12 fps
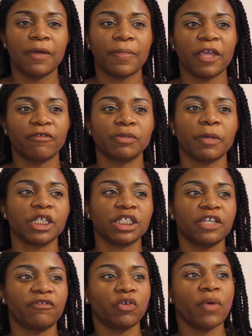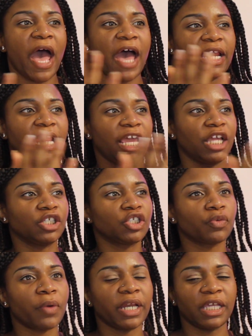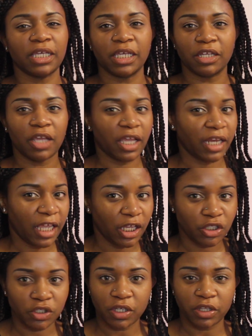especially if you had age 20 and age